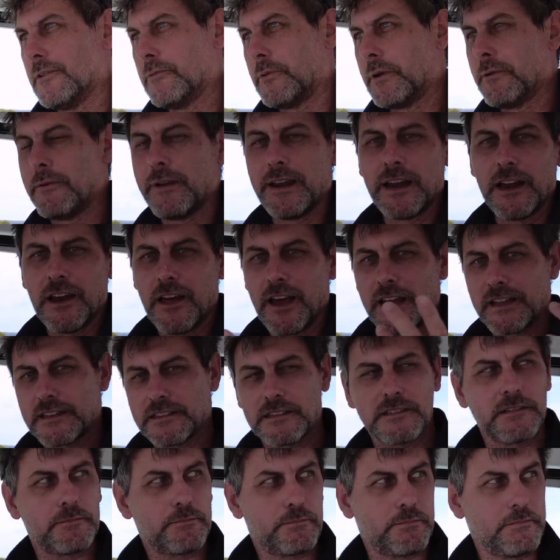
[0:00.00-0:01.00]
We really
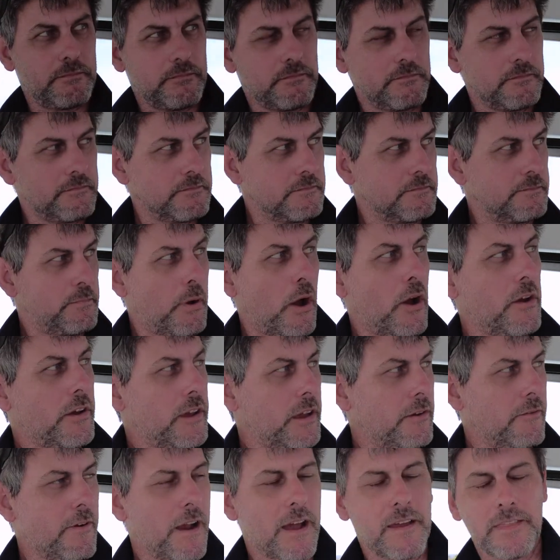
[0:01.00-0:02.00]
like
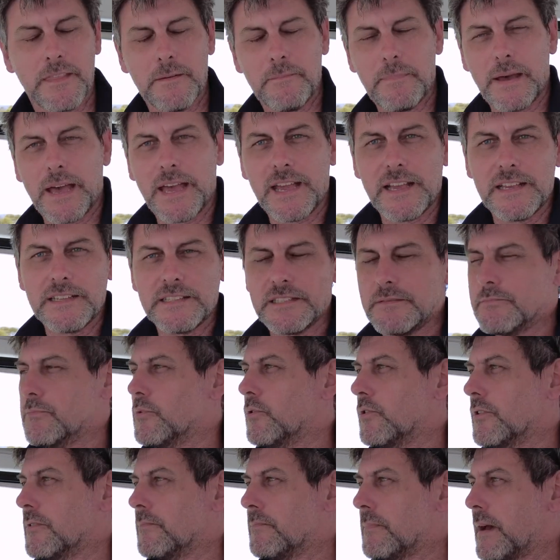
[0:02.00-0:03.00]
poking around the bays in
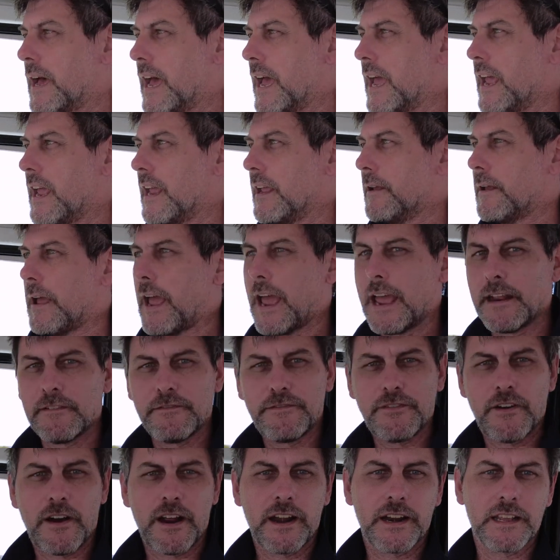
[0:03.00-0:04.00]
Moreton Bay
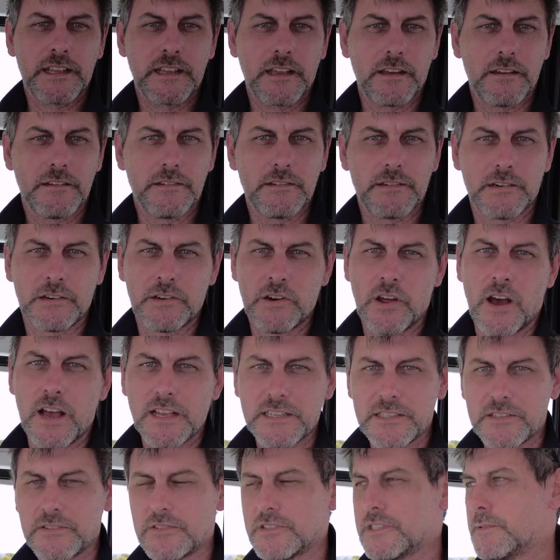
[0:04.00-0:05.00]
and finding
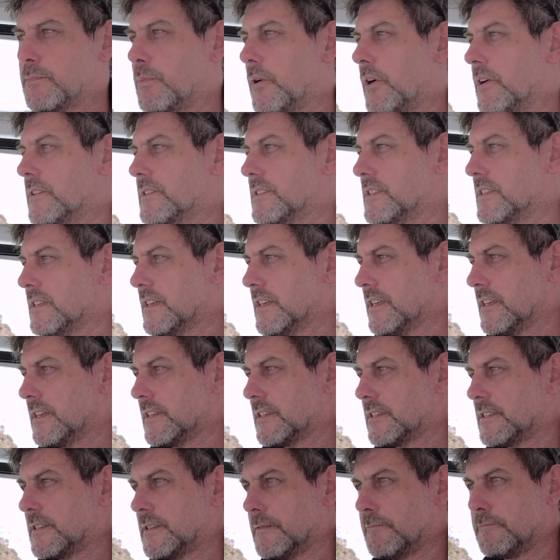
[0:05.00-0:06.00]
nice little spots
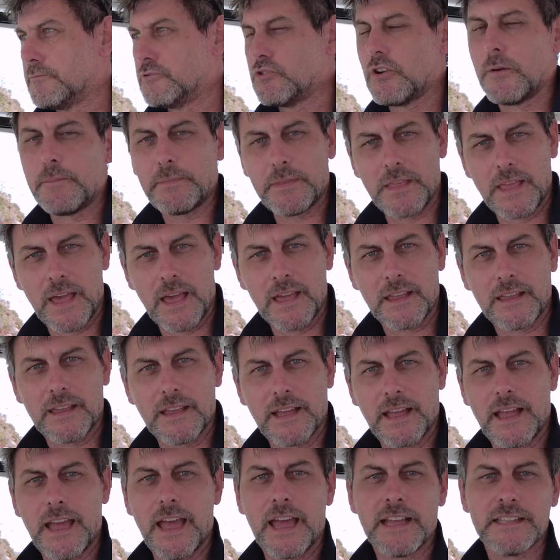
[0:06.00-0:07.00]
to drop the
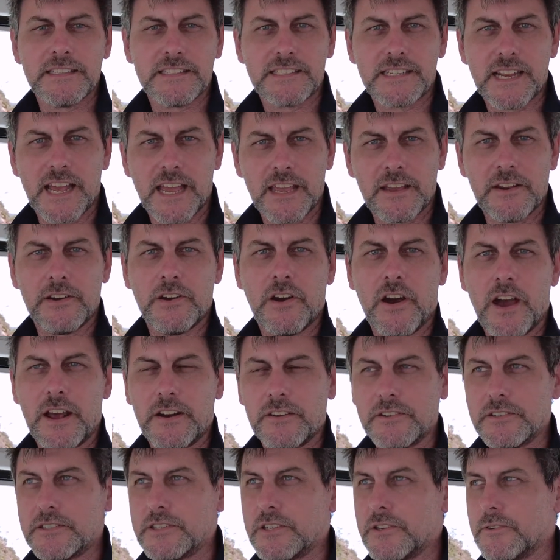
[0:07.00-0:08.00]
anchor and stay a
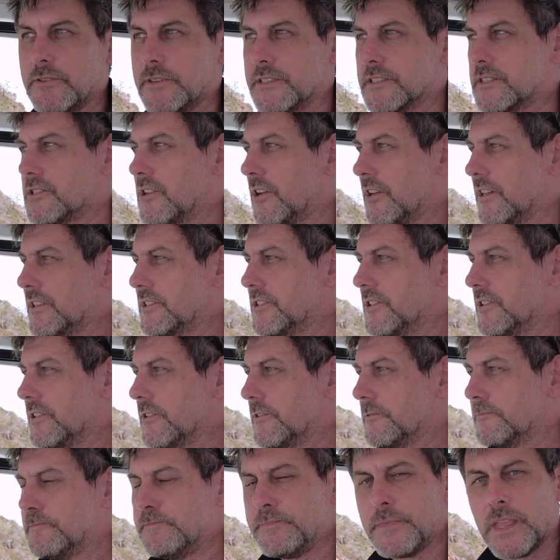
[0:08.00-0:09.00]
night or two in
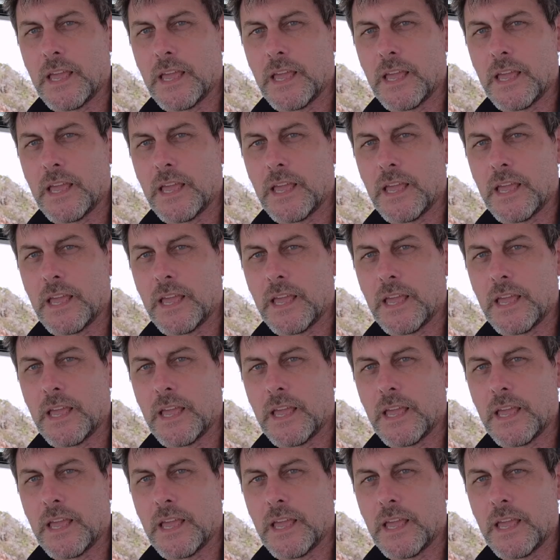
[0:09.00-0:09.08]
solitude.